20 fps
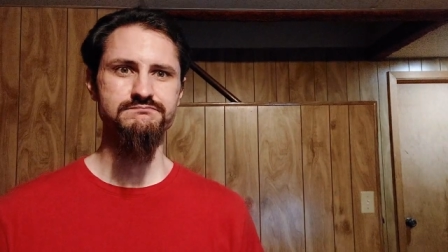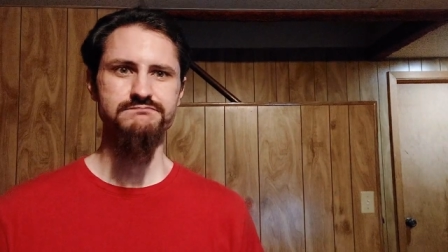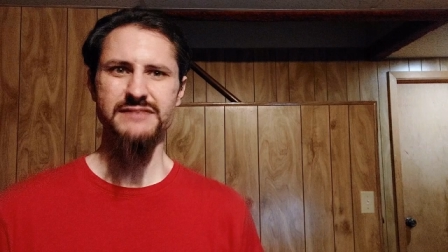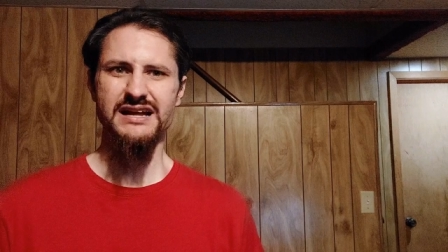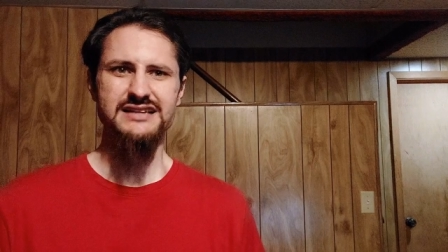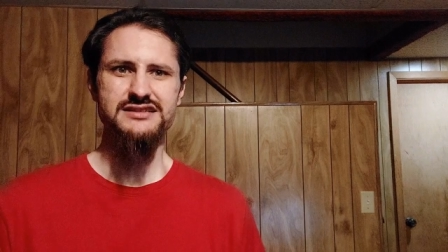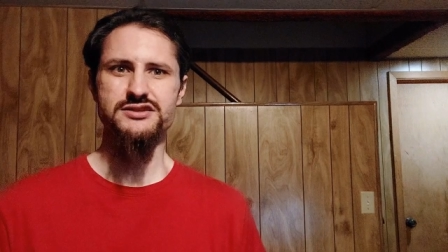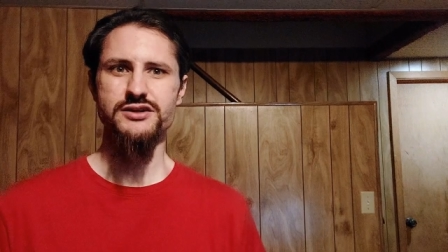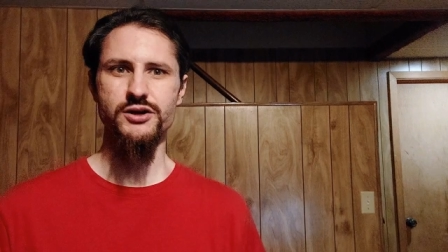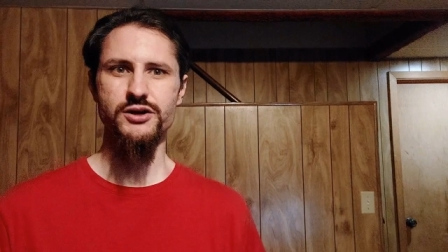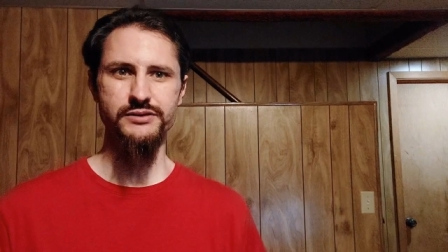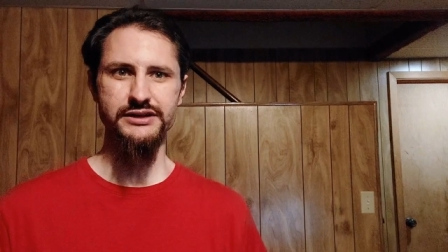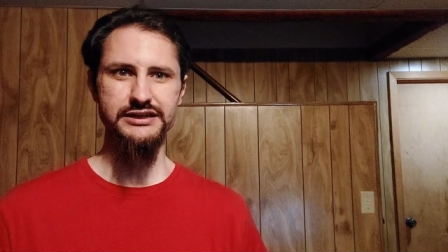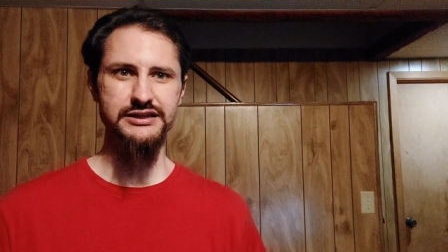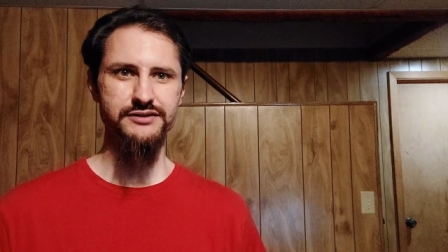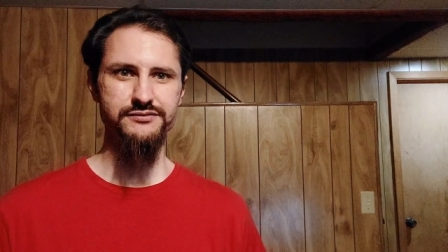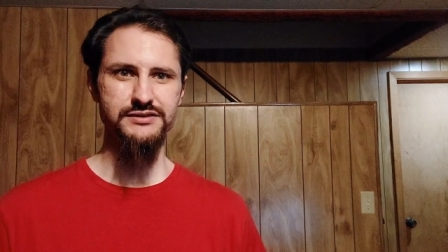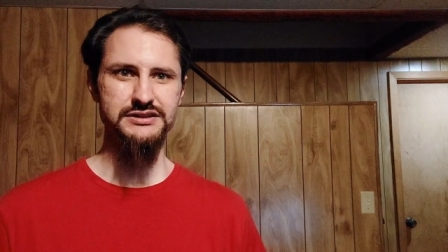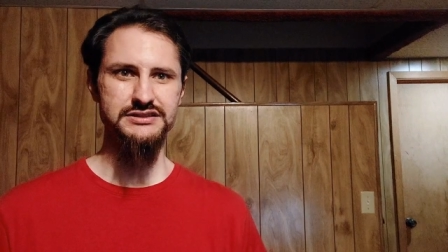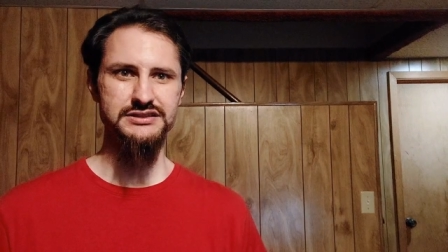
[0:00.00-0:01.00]
That's the only
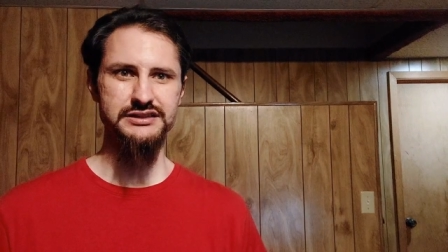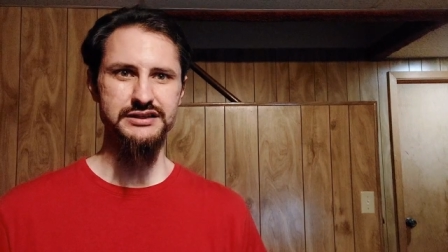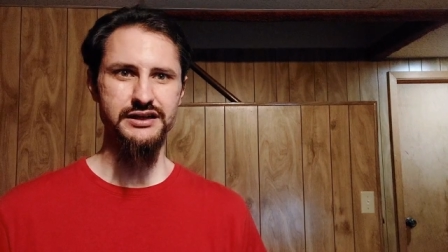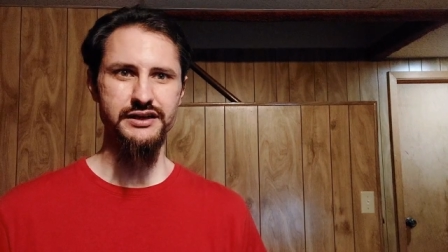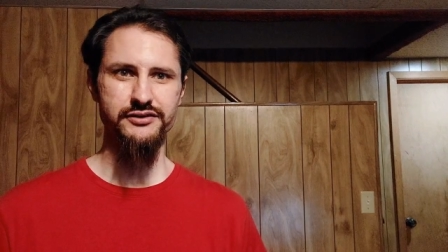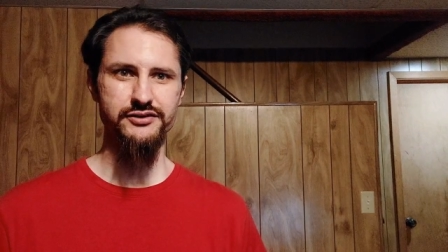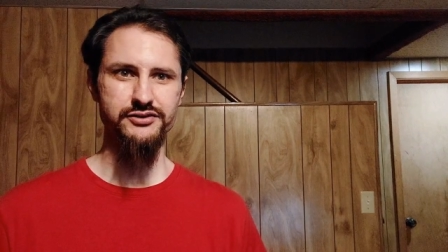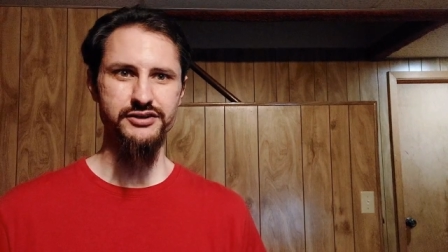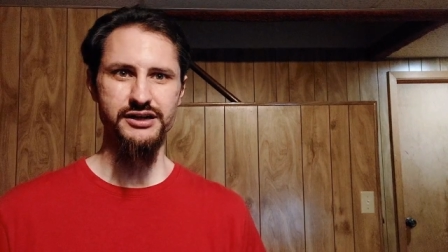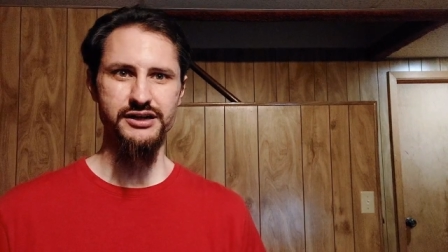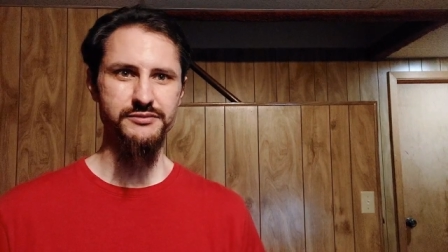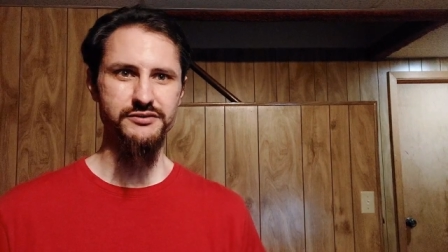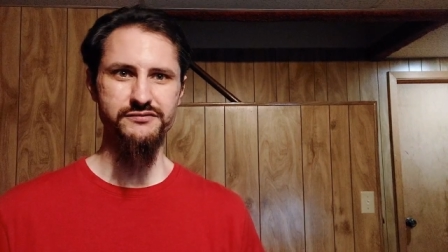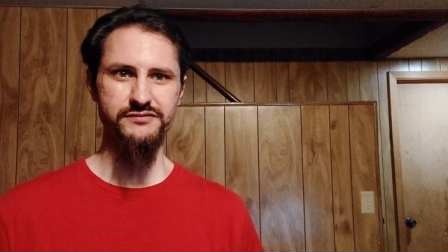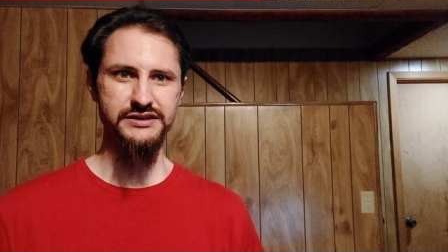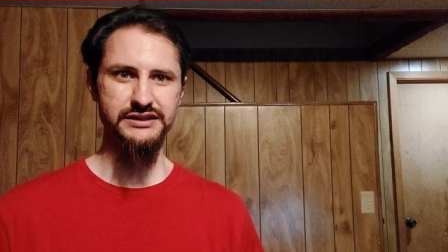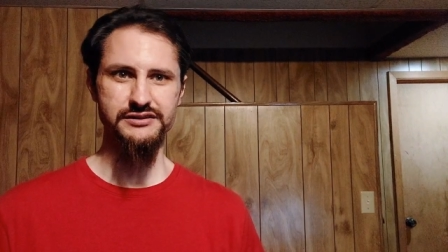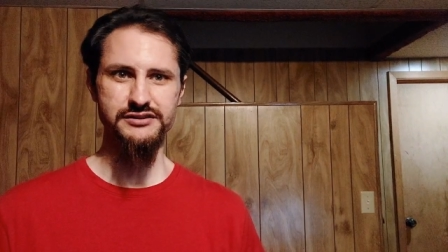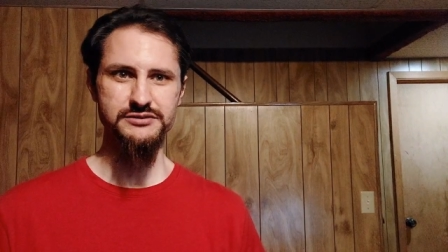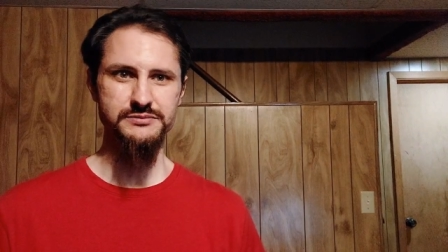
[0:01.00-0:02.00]
difference in other number
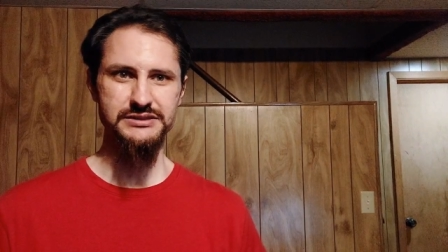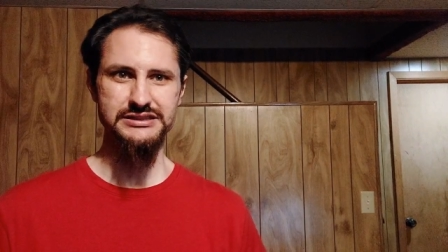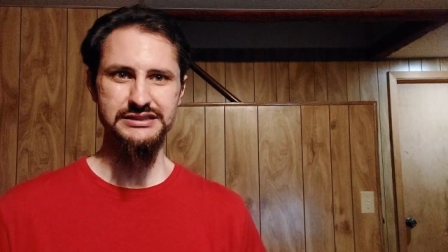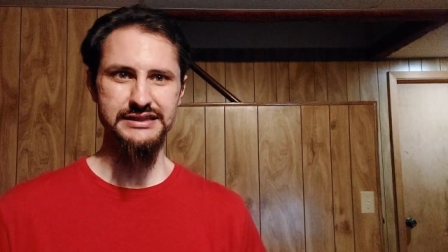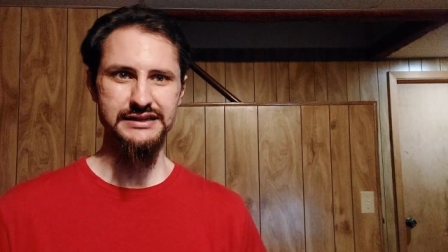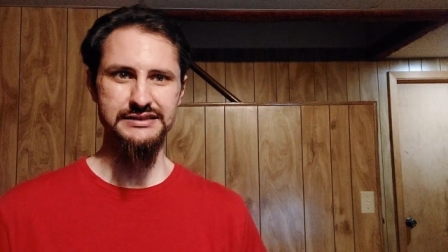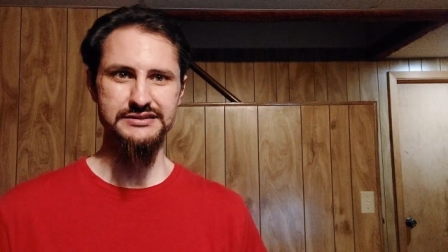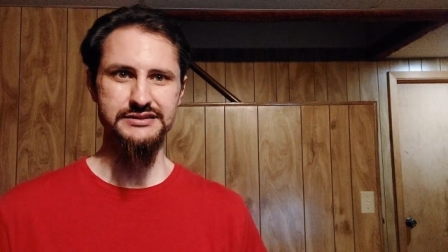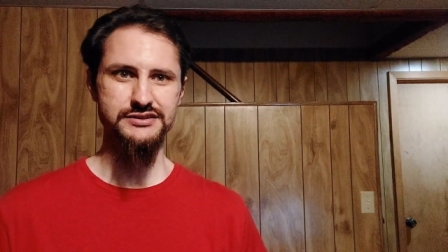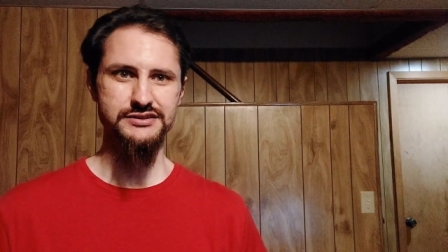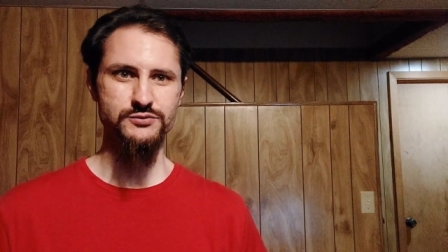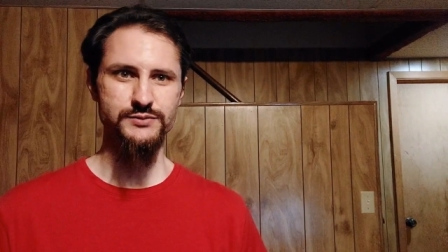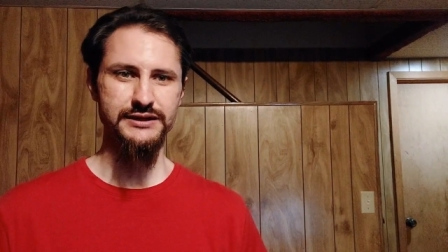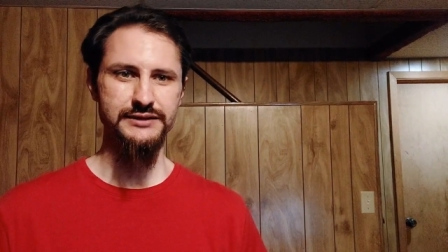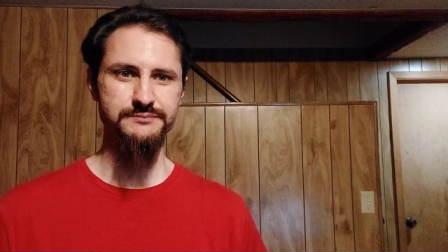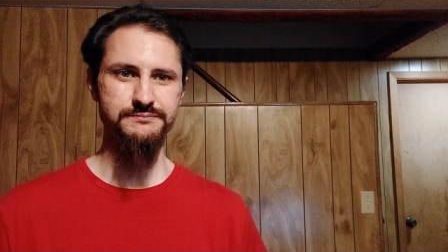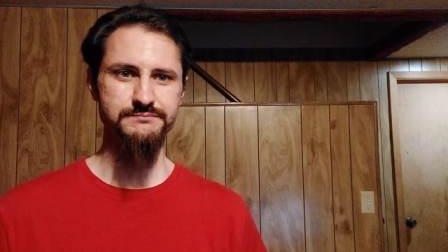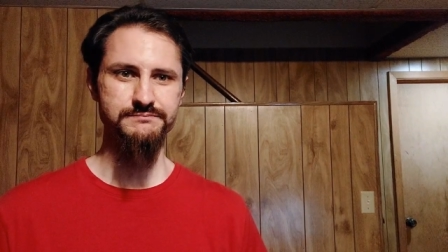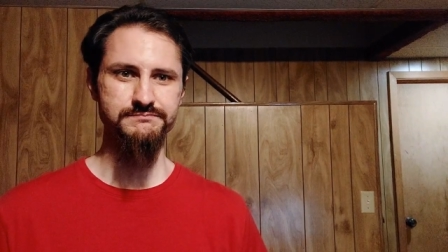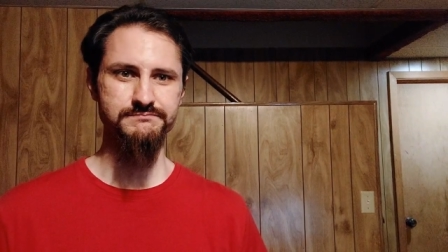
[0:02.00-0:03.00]
fields besides this
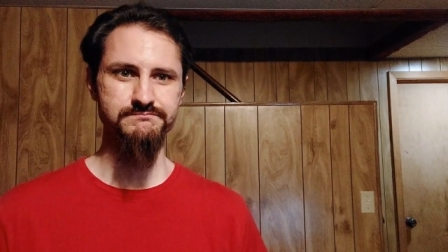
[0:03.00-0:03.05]
one.